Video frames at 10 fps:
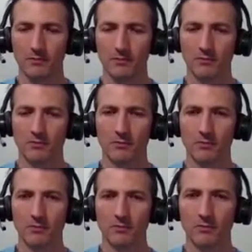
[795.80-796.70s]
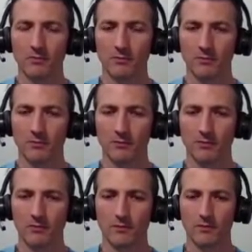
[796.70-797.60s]

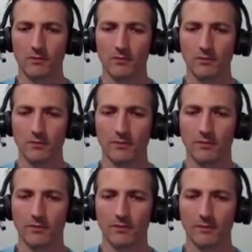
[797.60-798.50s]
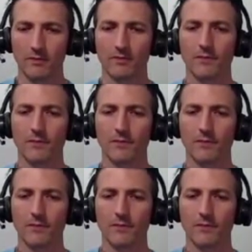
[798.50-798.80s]
(silent)